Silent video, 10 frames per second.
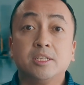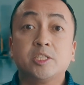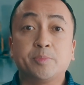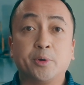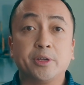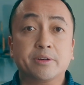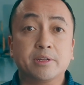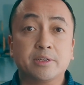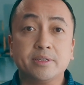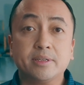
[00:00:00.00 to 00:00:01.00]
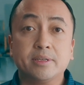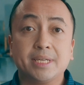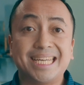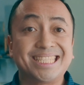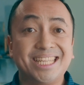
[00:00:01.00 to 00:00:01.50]
Spoiler alert,
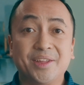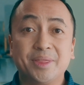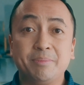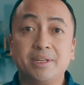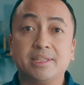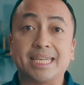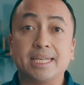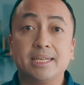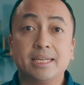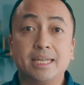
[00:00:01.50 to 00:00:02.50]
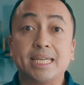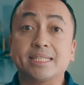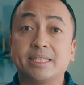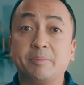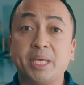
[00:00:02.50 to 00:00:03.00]
it's not the building,
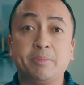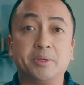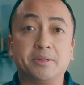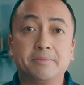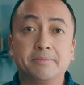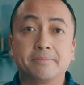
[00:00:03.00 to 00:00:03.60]
it's the people.